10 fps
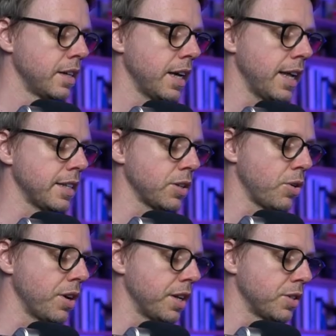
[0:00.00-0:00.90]
and so
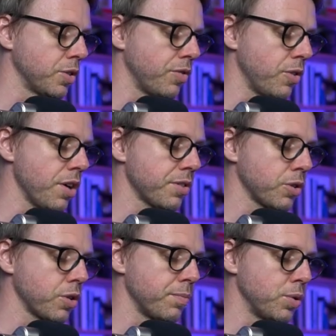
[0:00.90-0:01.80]
on and so forth to
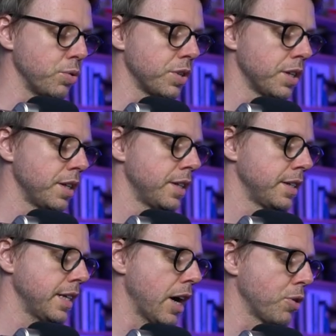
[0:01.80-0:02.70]
compute
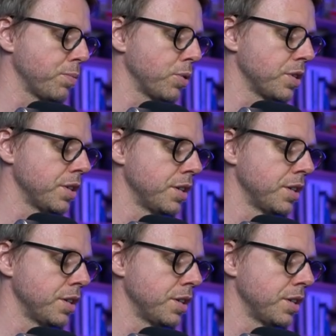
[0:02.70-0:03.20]
the output.